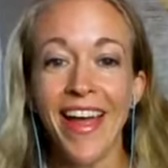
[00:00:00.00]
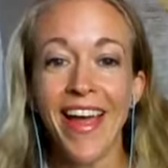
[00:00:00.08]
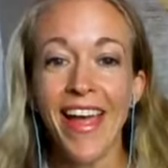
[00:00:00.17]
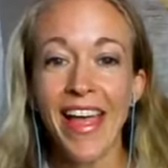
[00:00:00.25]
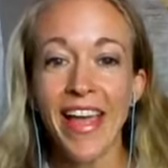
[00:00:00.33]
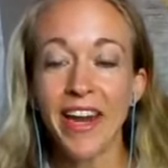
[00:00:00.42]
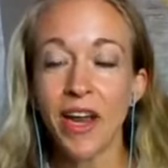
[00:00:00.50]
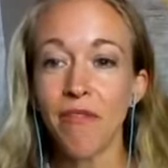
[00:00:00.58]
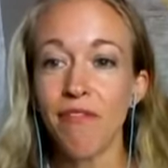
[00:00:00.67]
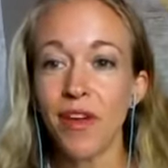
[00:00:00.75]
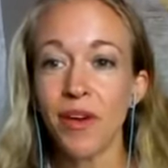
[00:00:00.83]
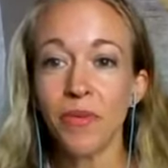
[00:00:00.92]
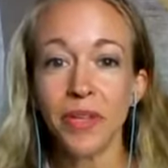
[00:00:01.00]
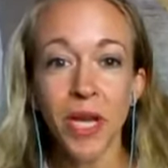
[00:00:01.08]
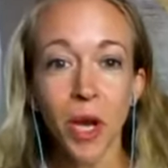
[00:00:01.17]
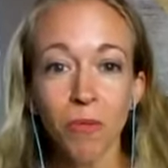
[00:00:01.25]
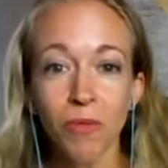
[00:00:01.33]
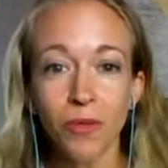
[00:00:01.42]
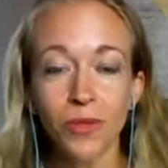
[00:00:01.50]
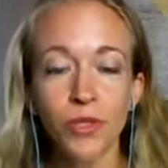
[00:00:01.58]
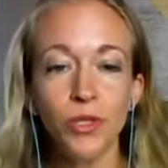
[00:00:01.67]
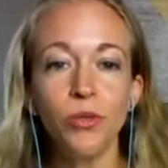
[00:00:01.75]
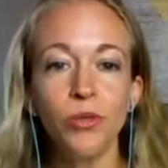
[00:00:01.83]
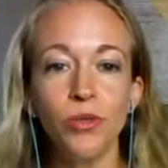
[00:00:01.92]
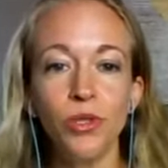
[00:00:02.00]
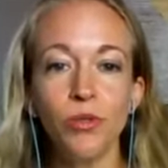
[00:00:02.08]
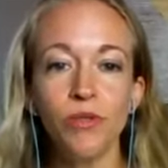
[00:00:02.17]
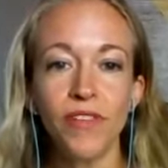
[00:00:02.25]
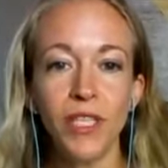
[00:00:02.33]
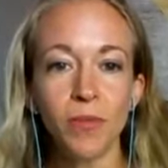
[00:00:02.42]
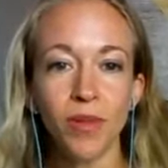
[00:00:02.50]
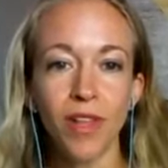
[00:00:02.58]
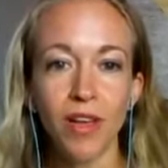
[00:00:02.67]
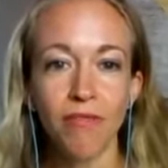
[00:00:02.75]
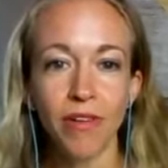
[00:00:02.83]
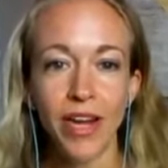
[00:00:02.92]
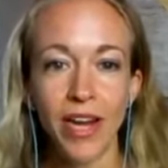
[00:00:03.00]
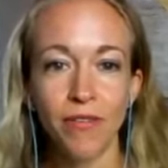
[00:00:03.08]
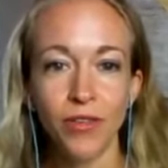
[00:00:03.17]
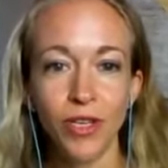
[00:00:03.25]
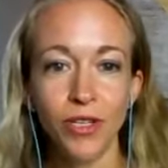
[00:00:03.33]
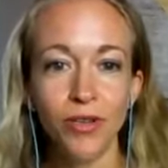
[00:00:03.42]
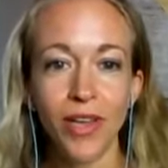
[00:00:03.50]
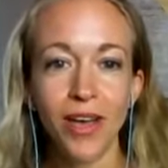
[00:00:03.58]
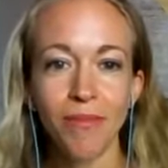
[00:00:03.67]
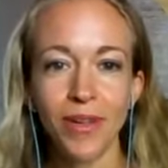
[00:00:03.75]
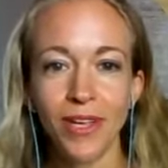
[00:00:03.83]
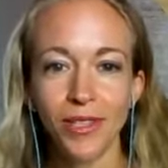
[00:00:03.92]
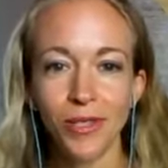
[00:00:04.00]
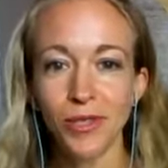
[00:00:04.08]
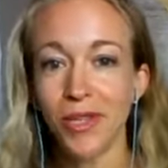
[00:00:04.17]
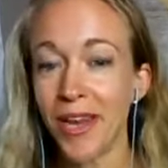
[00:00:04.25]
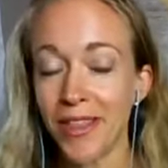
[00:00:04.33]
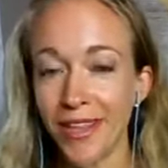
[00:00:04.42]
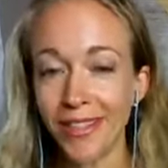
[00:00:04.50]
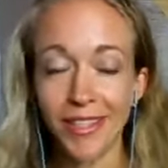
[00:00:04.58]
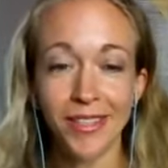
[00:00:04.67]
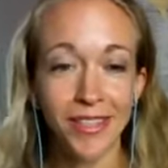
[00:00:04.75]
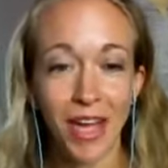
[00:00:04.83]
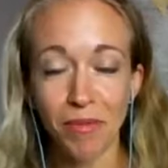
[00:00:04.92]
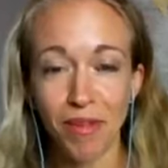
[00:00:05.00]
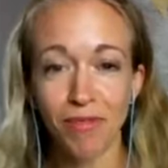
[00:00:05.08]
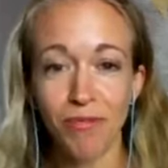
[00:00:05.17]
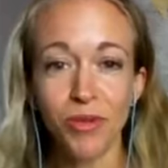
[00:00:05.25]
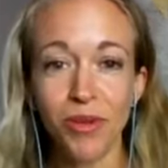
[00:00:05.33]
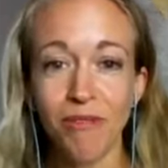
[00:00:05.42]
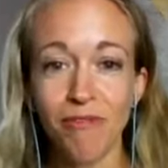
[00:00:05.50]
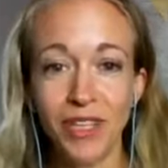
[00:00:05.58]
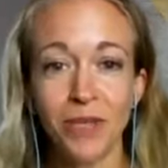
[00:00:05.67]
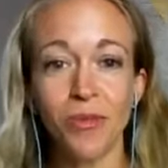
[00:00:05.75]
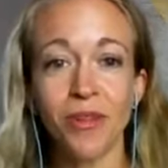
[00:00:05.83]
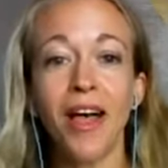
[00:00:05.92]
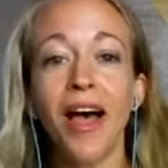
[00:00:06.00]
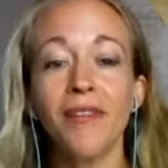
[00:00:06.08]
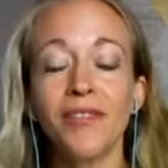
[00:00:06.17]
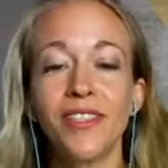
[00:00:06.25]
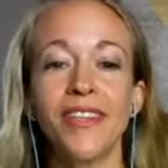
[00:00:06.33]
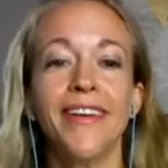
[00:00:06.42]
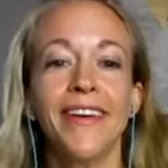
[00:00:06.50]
And I found it really helpful to do a Facebook Live right after I do that, because there's a lot of things that stop me from doing Facebook Lives,